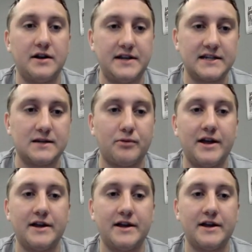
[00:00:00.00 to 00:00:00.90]

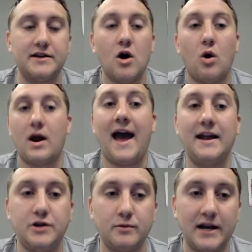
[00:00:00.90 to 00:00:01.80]
undisciplined or had
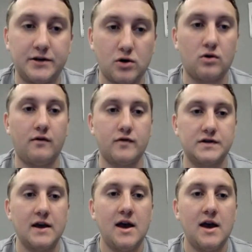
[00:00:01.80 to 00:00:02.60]
too many turnovers.